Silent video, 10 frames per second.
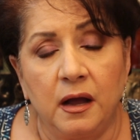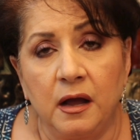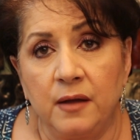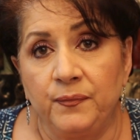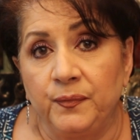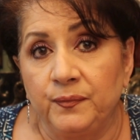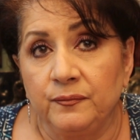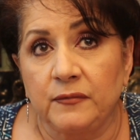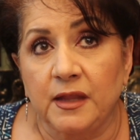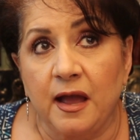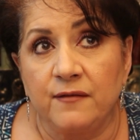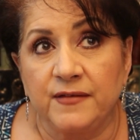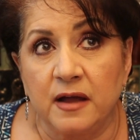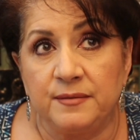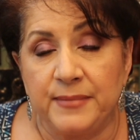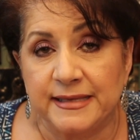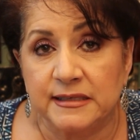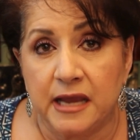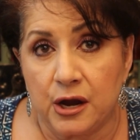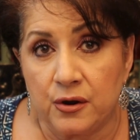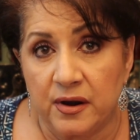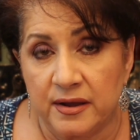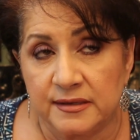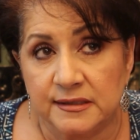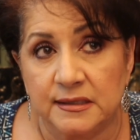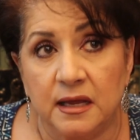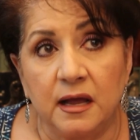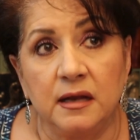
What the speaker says: I've gotten mascaras,